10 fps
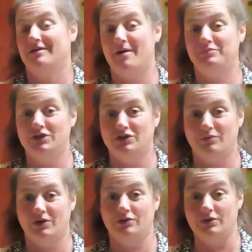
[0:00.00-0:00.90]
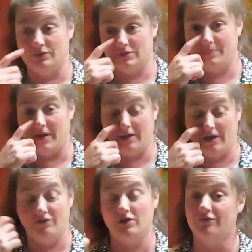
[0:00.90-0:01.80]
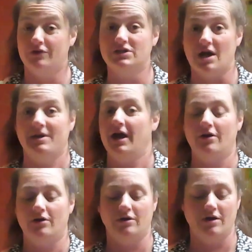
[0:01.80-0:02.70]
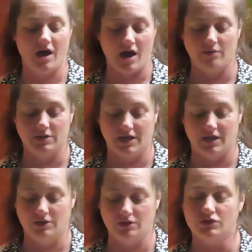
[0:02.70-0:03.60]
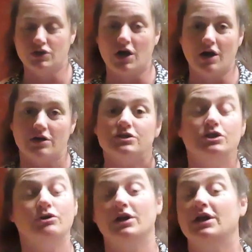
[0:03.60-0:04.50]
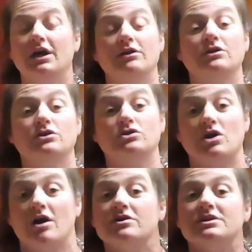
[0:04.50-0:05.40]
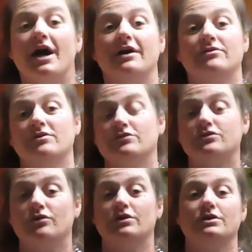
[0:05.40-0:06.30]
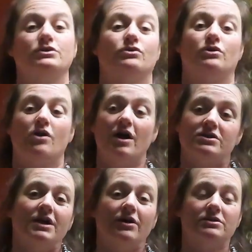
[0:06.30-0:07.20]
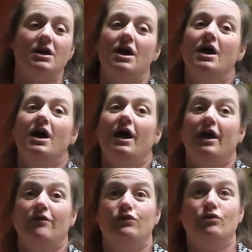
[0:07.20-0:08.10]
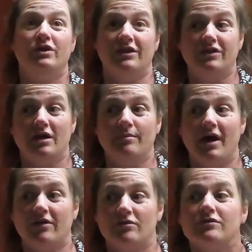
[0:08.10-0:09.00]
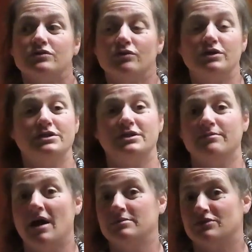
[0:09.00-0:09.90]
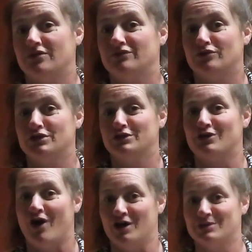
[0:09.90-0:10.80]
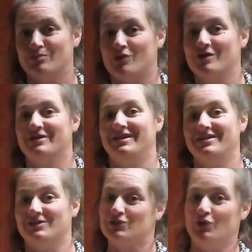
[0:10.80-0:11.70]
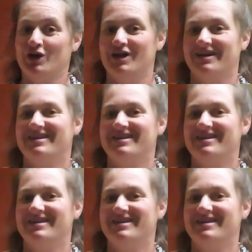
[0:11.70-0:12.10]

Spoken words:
up to you what you use. But if you're a first-time canner, I would get new jars. You can get jars at thrift stores or garage sales. If you get them at thrift stores, sometimes thrift stores cost more than in the store.